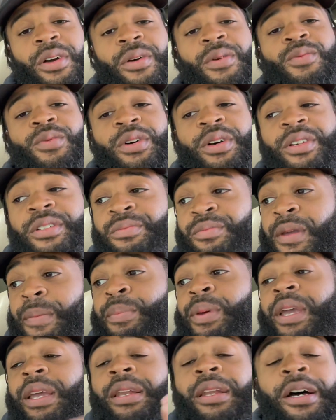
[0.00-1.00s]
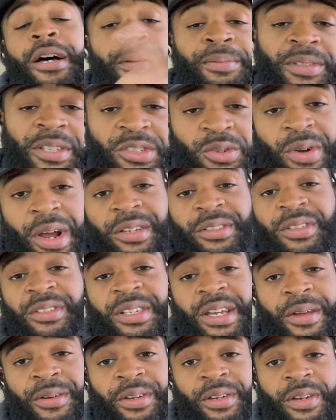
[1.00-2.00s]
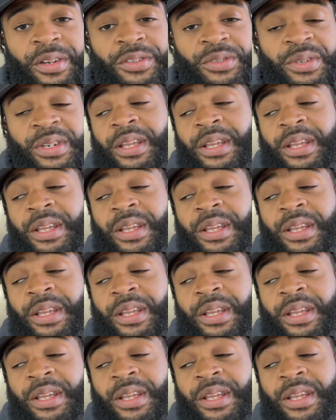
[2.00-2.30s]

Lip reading: was me picking up this Chrysler Town and Country